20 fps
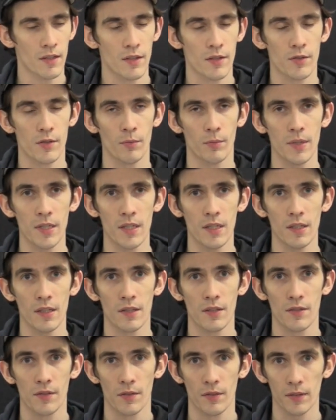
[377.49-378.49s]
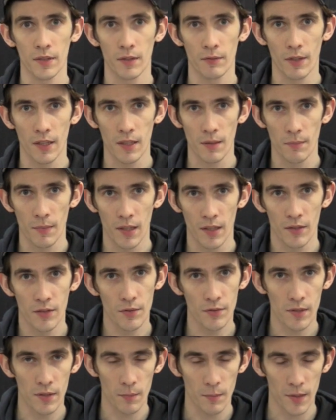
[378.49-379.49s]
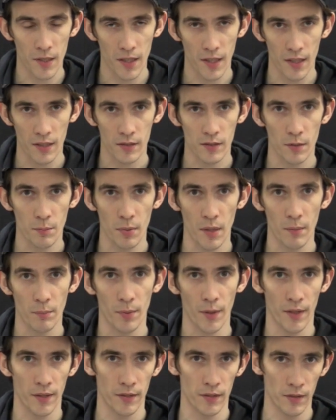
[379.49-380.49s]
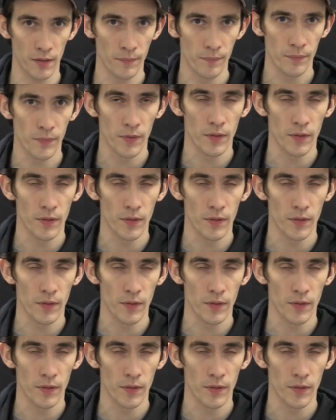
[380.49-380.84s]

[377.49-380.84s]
So we certainly recommend using a mechanical pipetter.